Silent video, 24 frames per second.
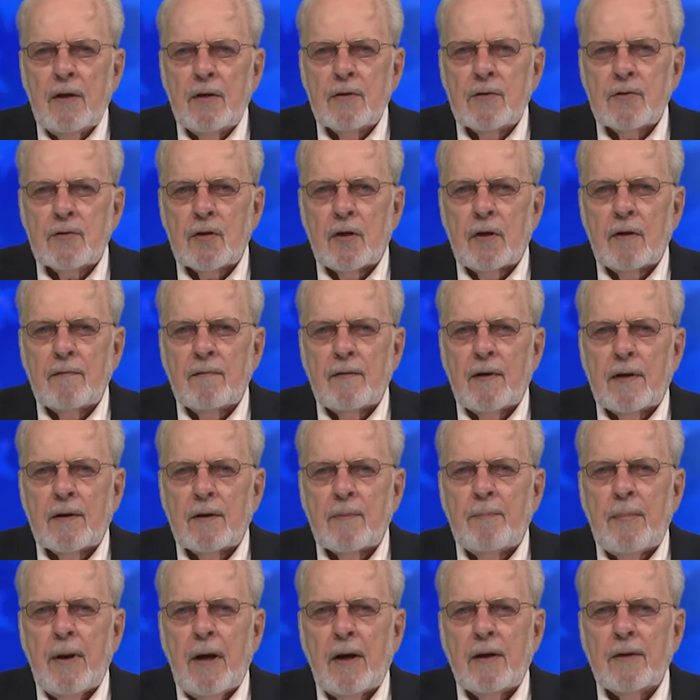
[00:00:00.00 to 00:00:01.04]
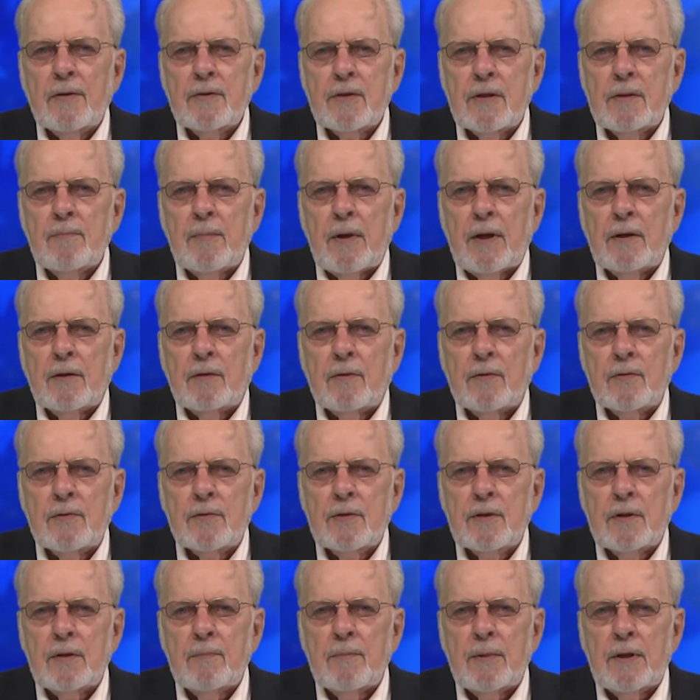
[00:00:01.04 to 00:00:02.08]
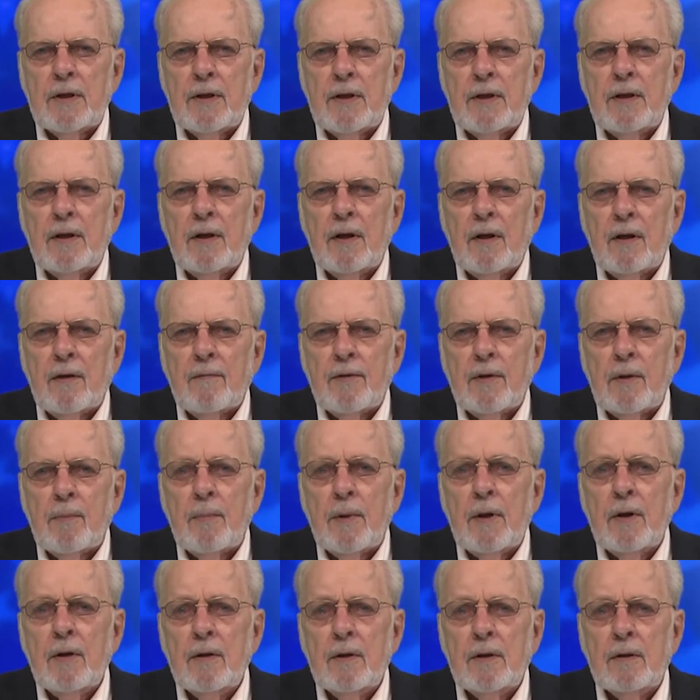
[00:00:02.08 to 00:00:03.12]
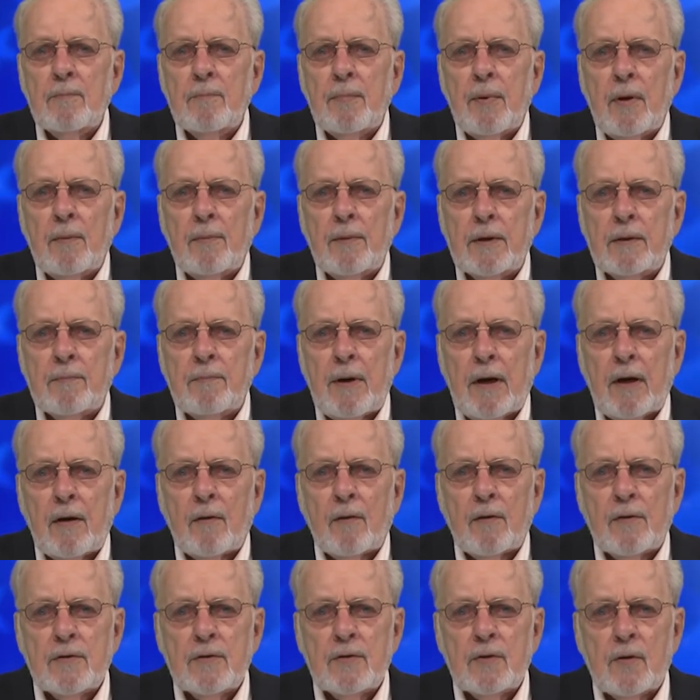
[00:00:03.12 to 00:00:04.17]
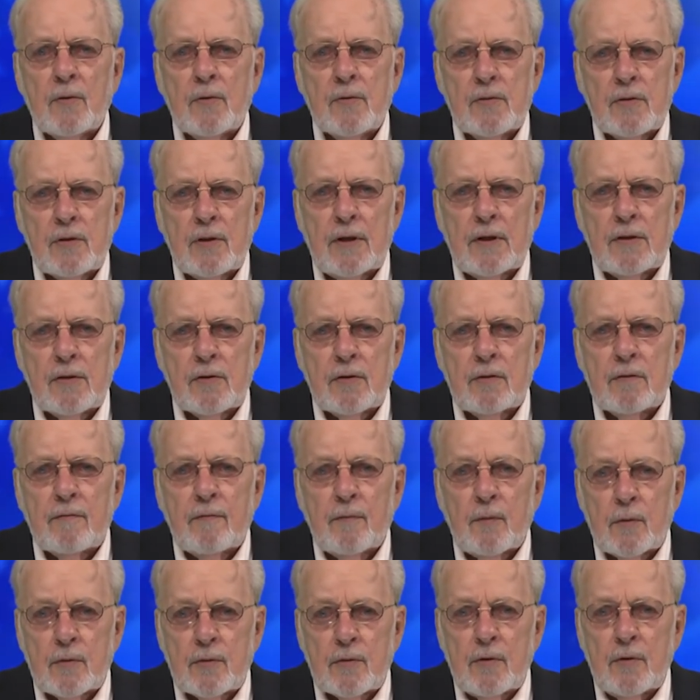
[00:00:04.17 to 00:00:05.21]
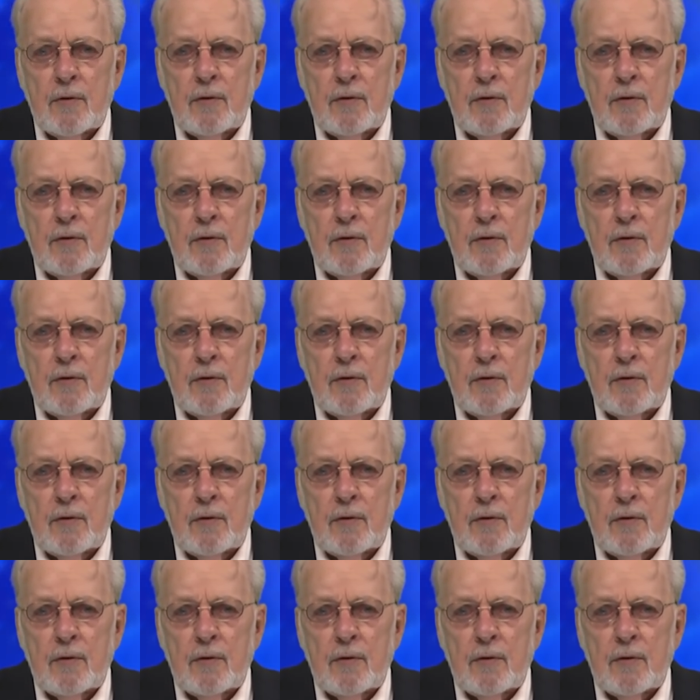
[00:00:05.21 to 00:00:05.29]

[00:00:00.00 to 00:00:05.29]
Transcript: served on the Policymakers Committee of the American Public Power Association for two